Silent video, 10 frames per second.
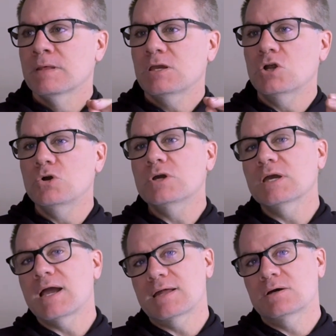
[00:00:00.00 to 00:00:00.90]
You know, you
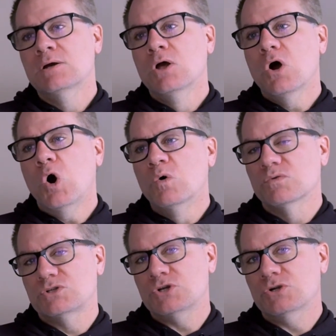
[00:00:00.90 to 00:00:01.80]
can kind of
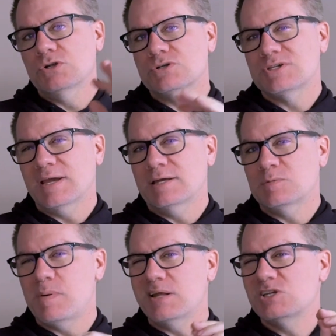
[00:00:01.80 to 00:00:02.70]
overturn your
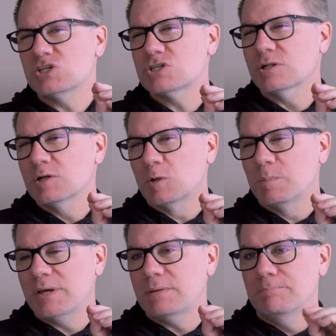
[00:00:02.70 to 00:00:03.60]
sand bed just a little
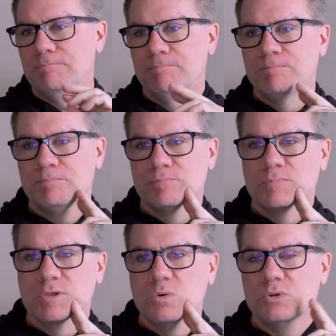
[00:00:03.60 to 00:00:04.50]
bit
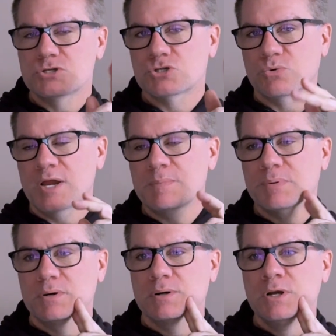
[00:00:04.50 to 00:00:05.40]
with a
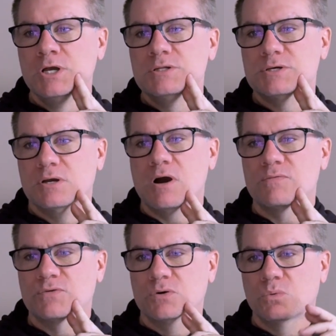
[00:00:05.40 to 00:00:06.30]
scraper to
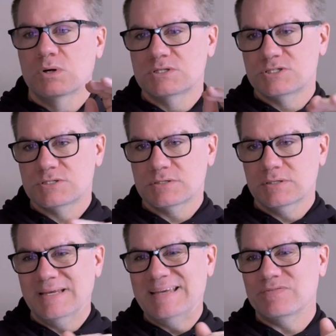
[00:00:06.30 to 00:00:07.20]
cover what's
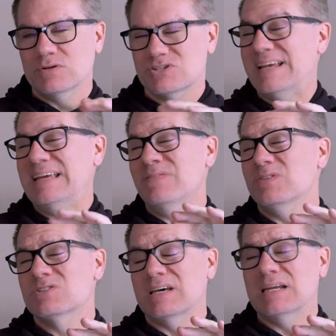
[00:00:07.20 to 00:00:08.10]
if there's if
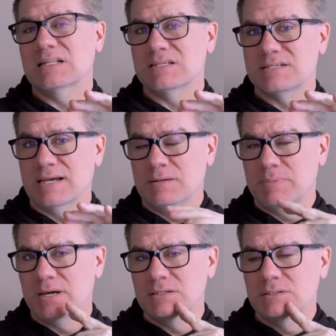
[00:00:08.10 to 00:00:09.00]
there's any on the sand
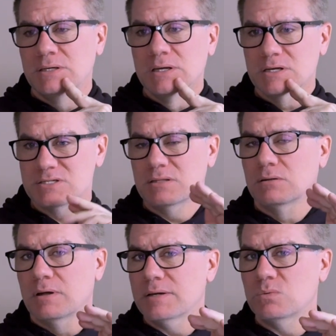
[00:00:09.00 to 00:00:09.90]
bed, because then the
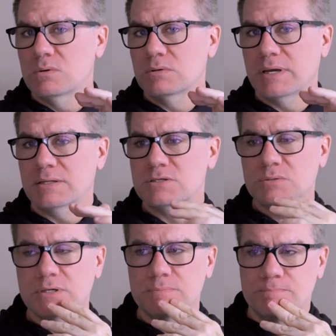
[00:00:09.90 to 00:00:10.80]
light won't get to
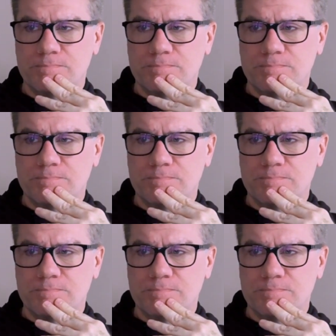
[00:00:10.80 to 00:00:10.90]
it.